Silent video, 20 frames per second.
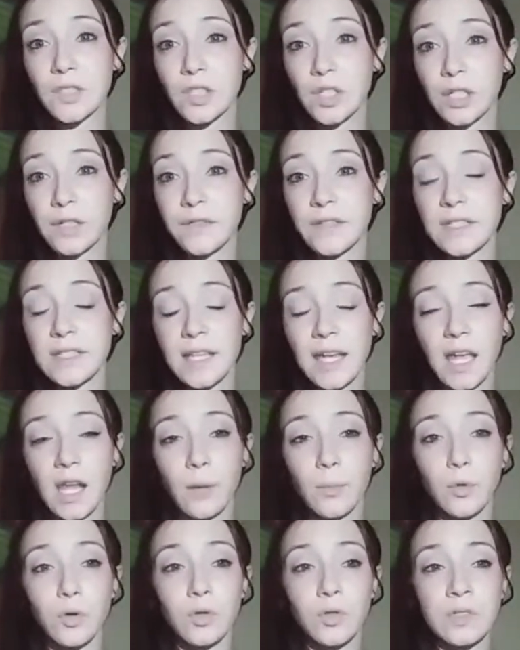service
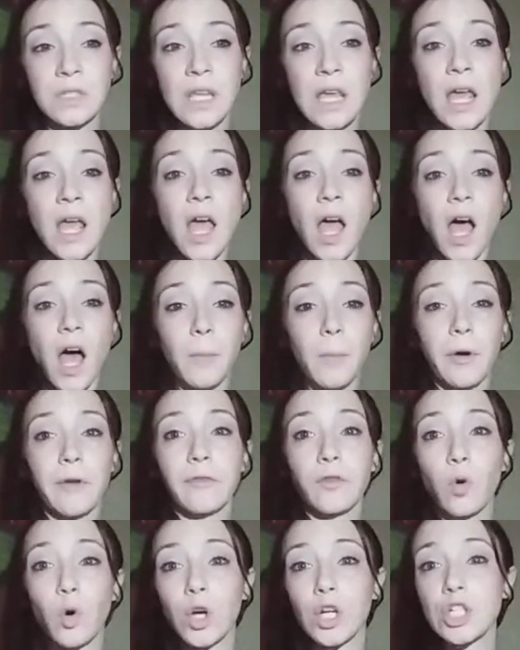animals.
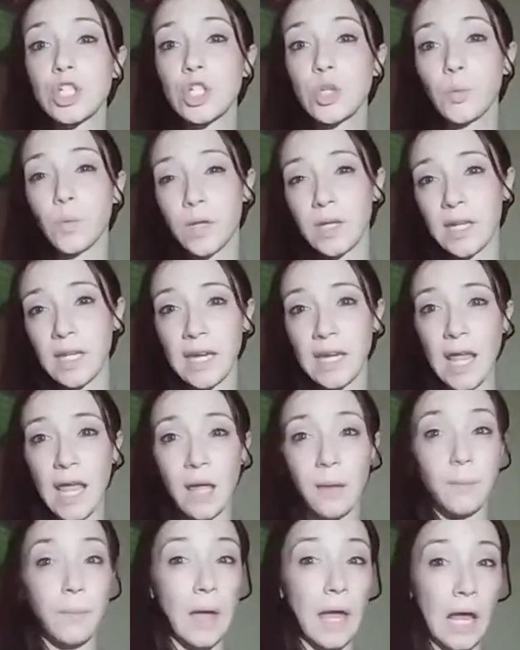Of course, you would need
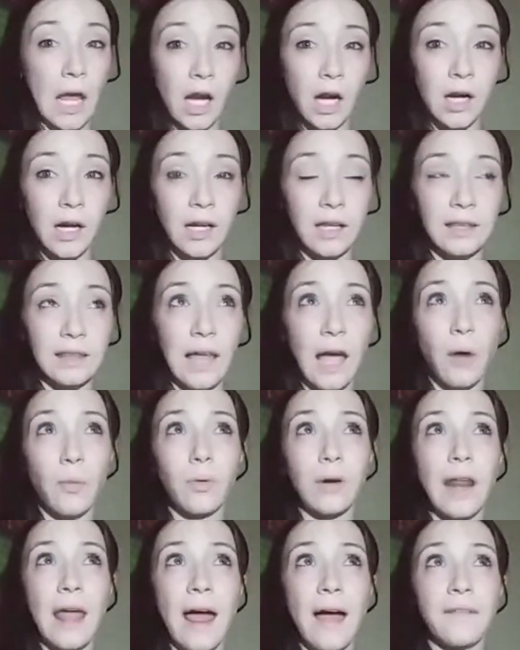a parent that
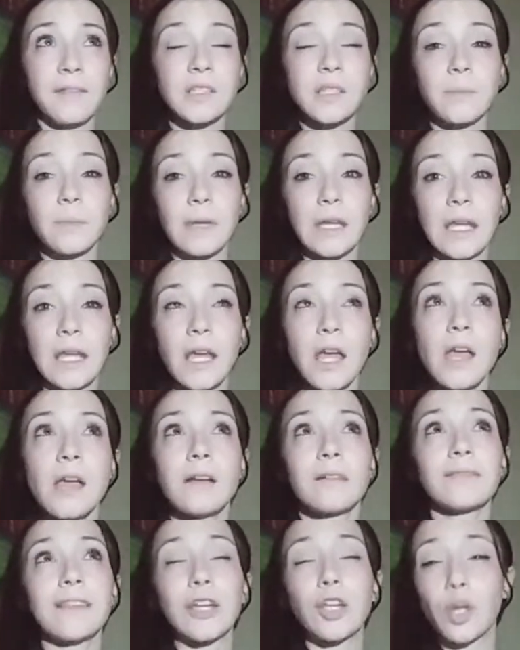would have to be,
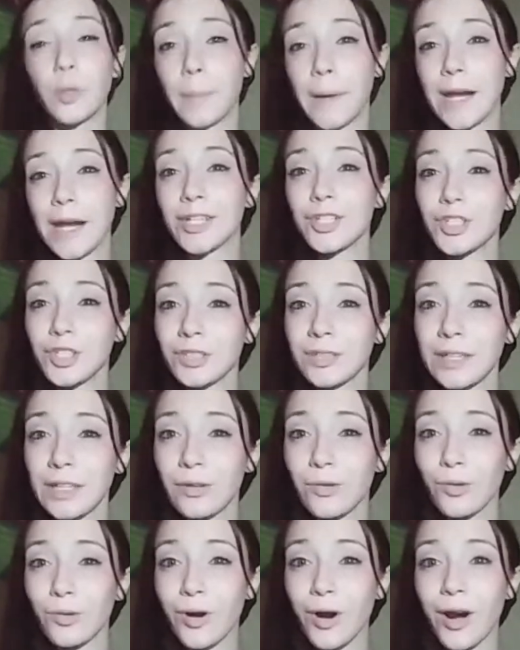like your parent's your
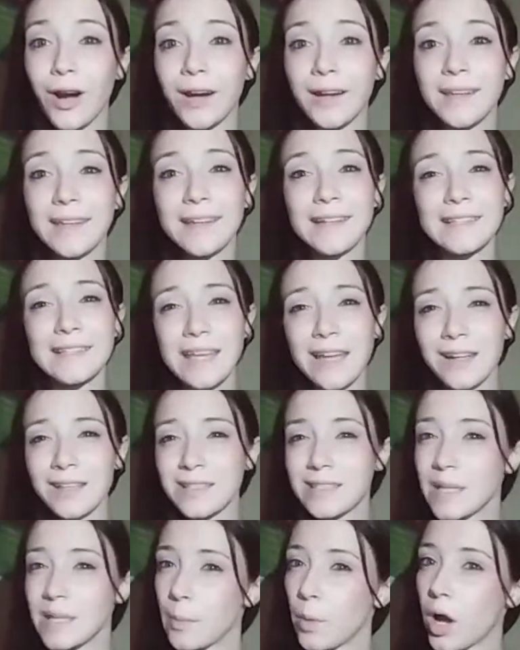legal guardian. It's kind of
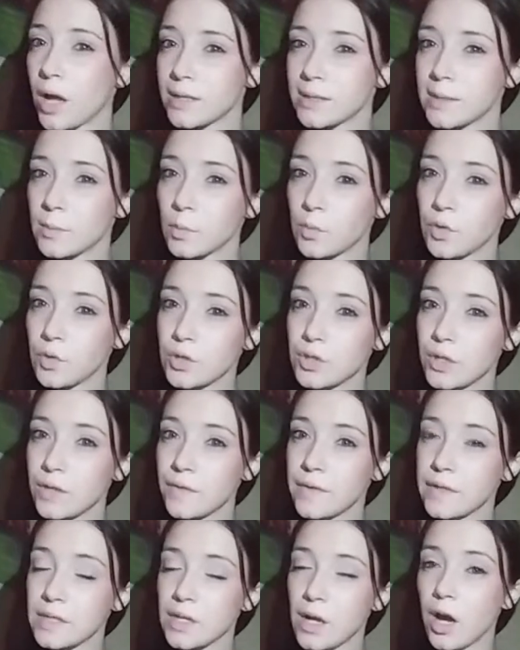the same concept with a
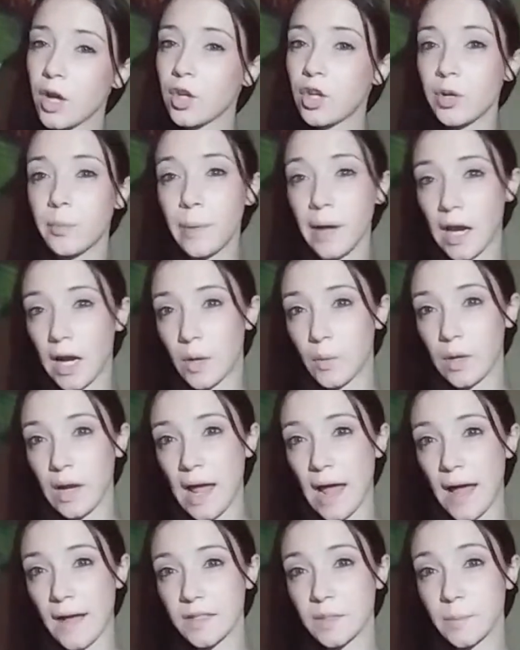service dog. Your parent would
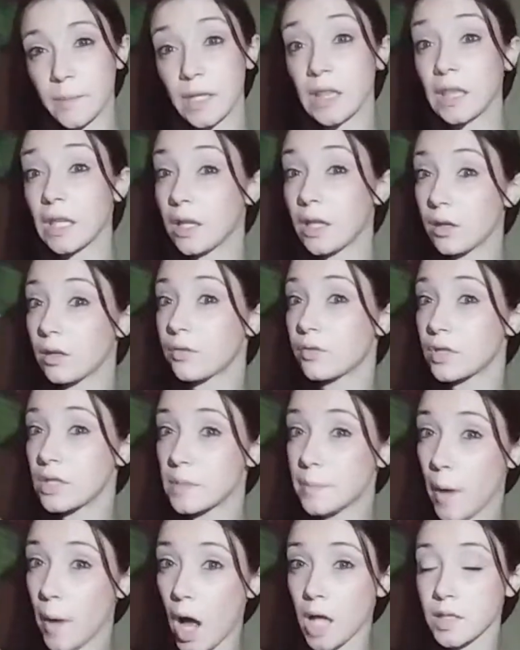have to be legally
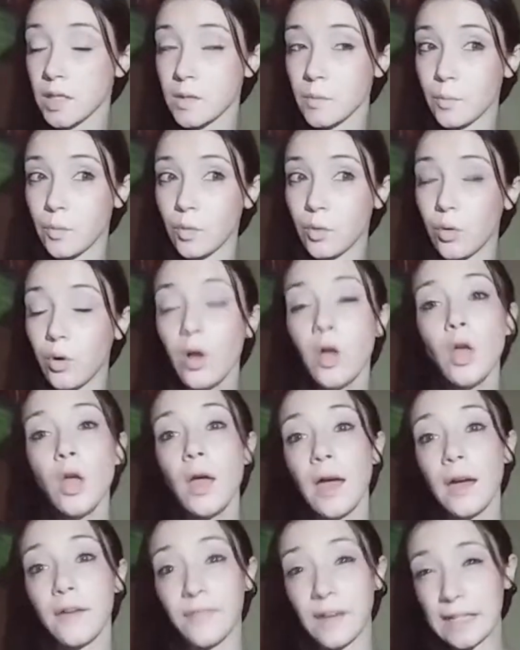responsible
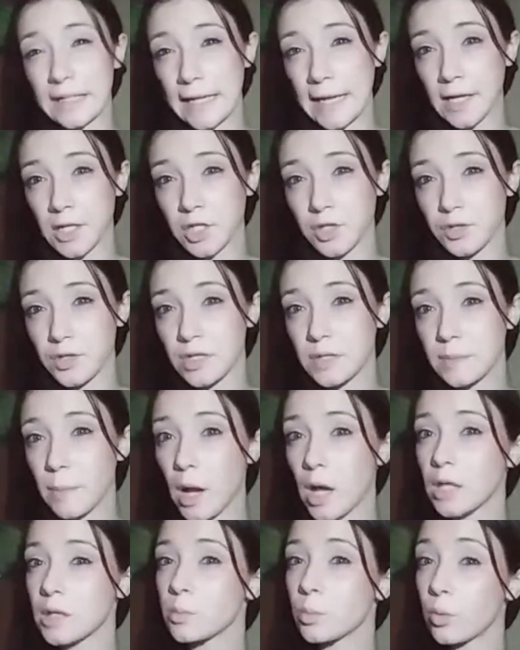and financially
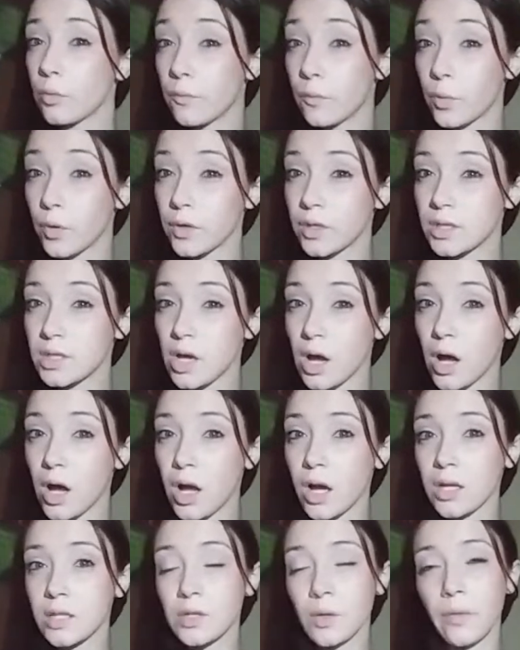responsible for the
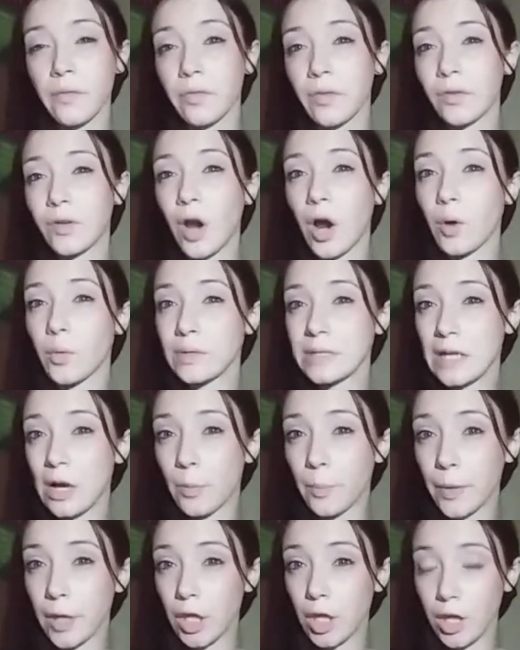dog. So even the dog was
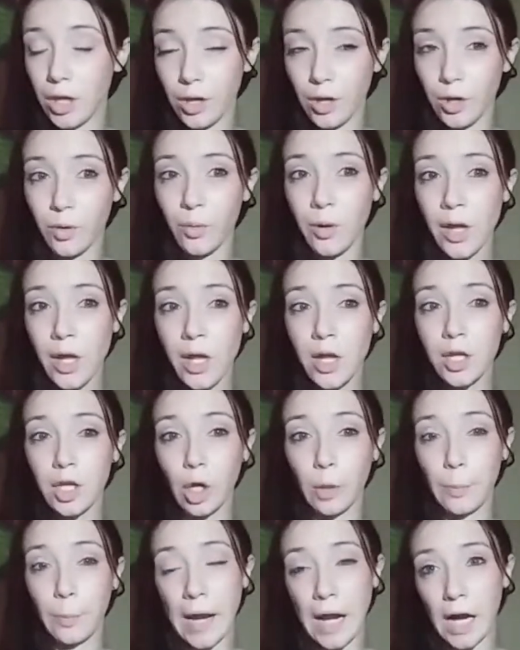helping you,
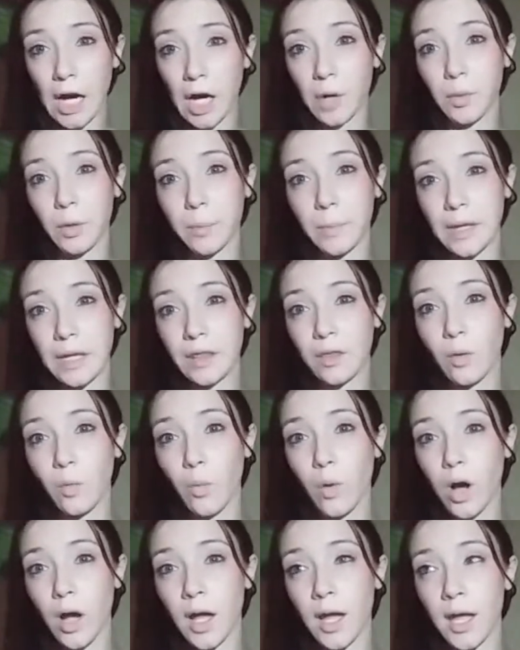your parent would be the
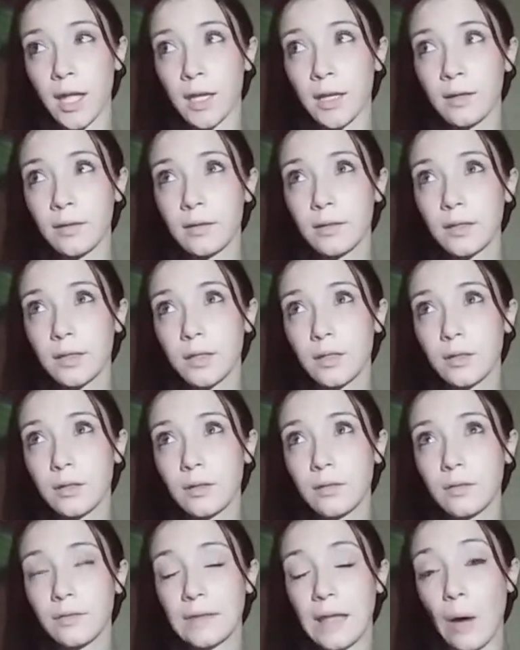one
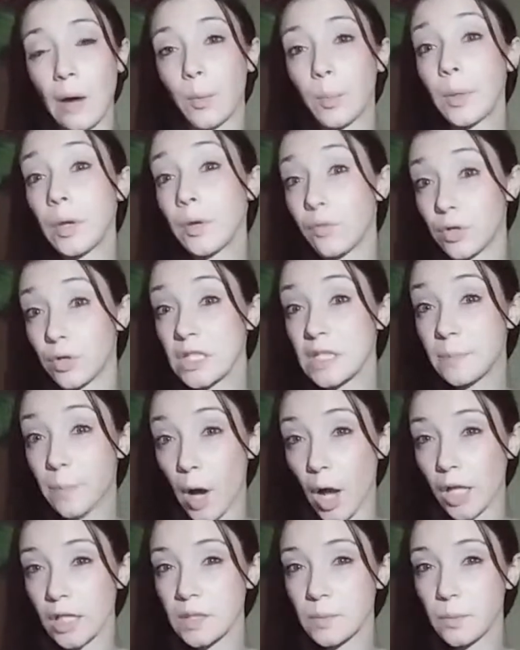that would be
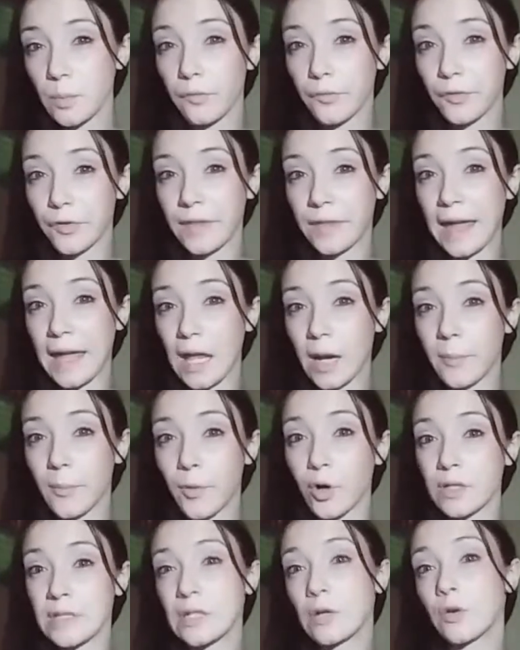responsible for the
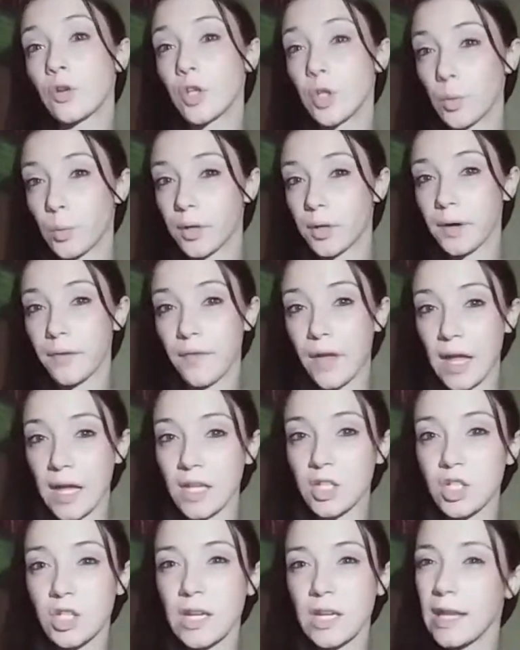animal until you were of
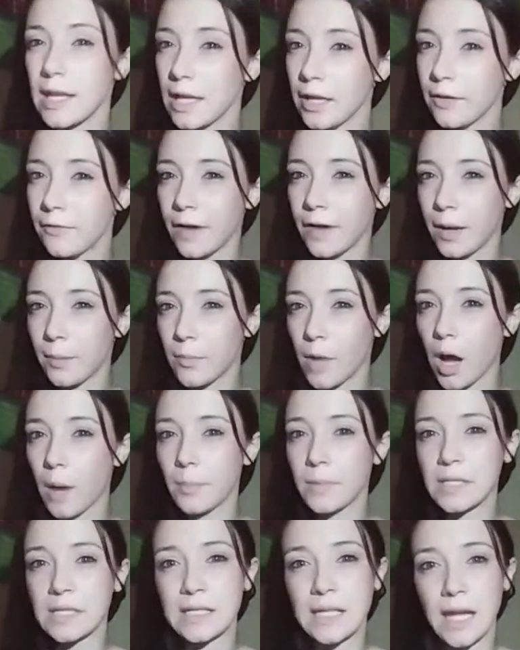age, if I'm not
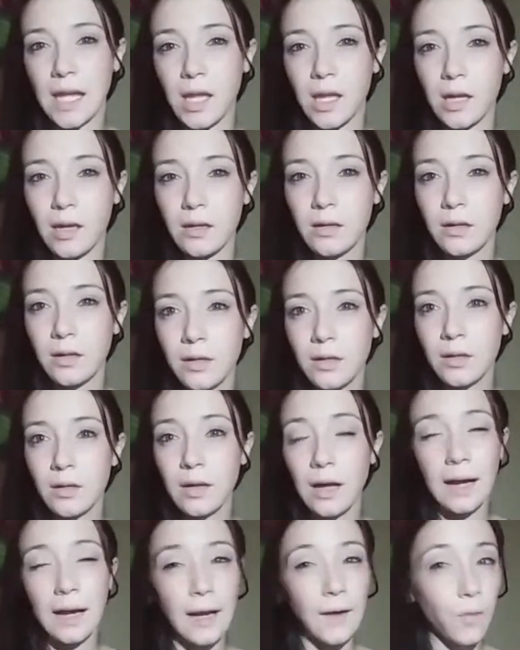mistaken.
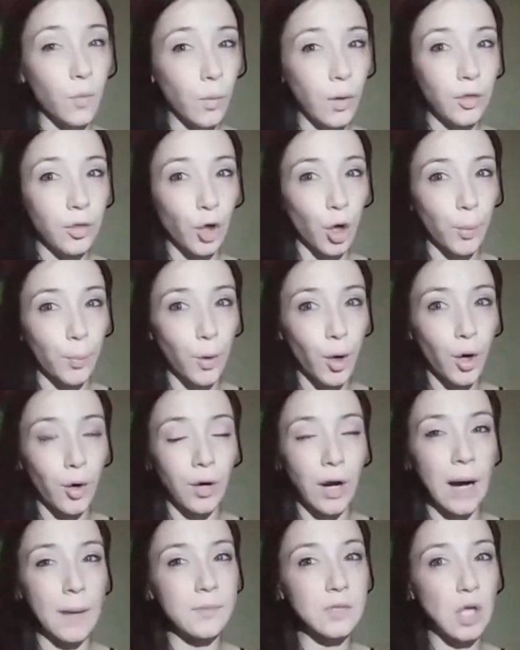I never went through a
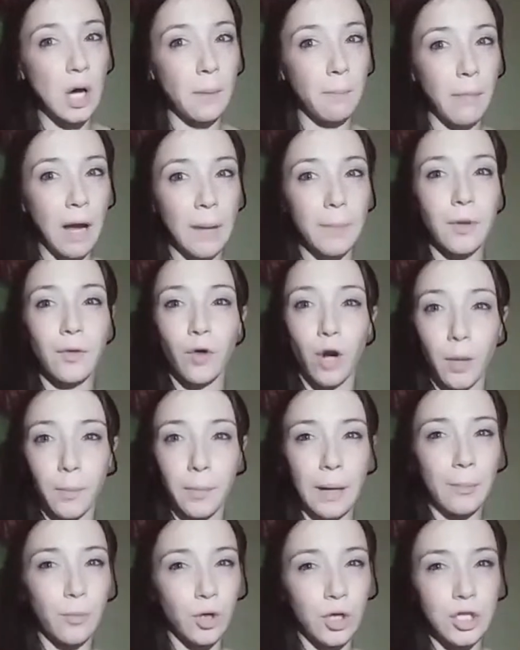program, so I might be wrong, but
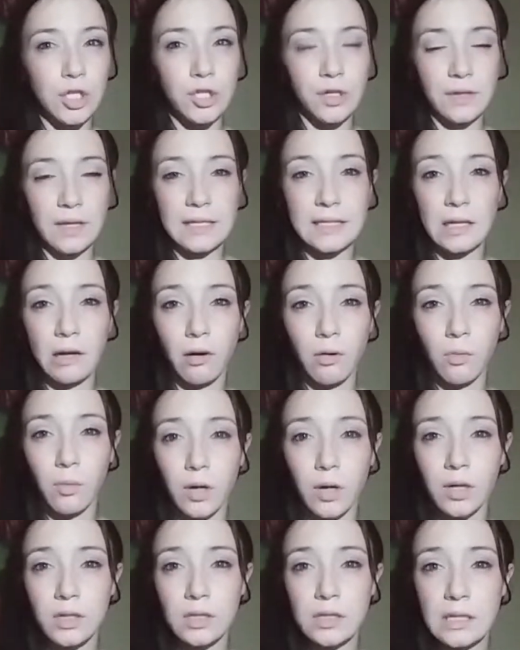I'm pretty sure that's how it
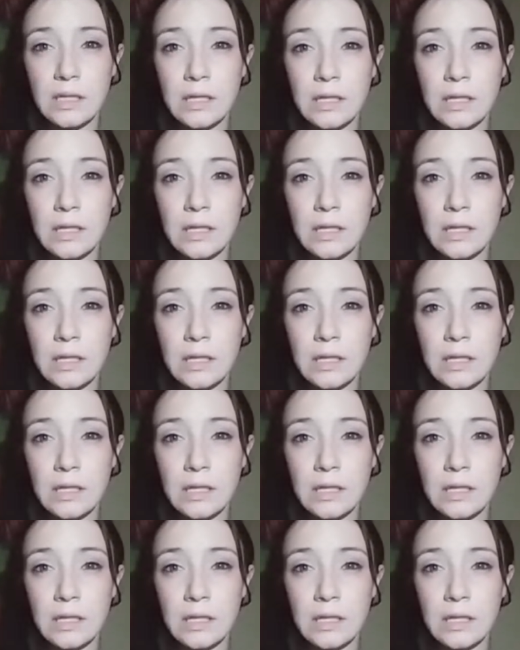works.